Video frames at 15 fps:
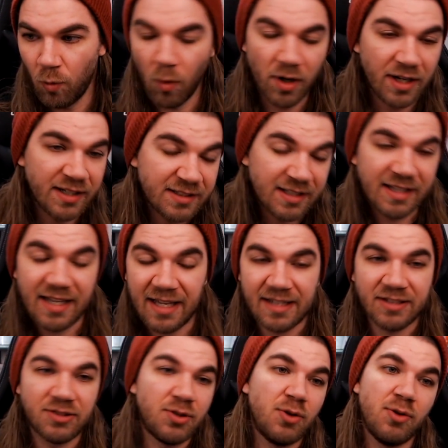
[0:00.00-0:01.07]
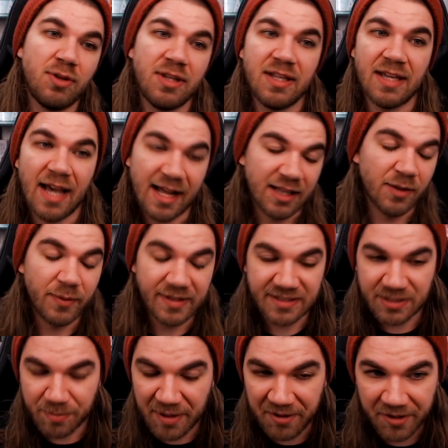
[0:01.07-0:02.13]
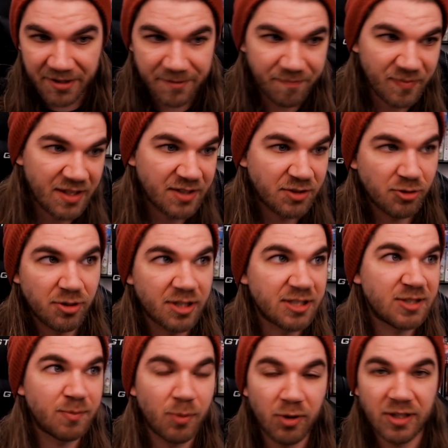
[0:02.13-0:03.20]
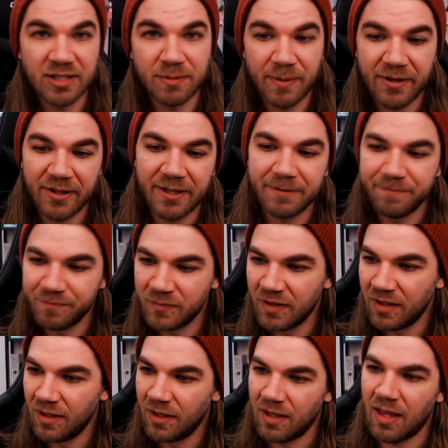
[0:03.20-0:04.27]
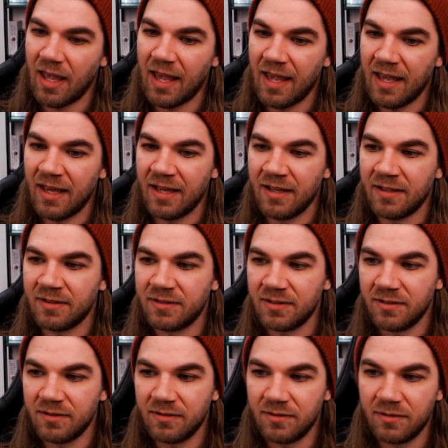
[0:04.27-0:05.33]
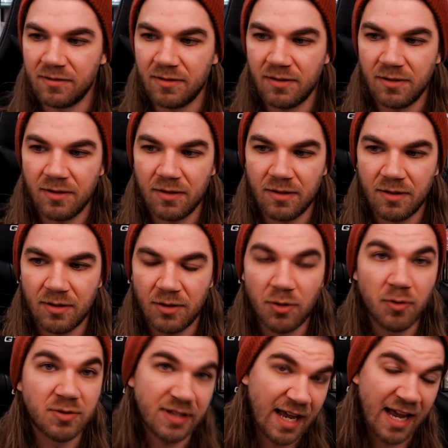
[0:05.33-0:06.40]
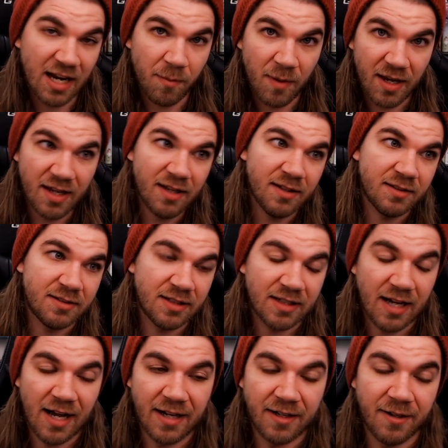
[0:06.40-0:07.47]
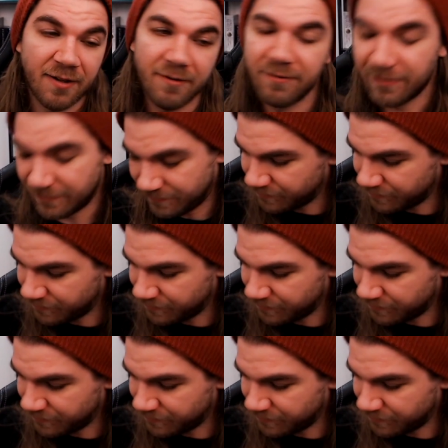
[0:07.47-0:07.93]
wanting to get into the Halloween spirit, into the spooky spirit, and use anime to kind of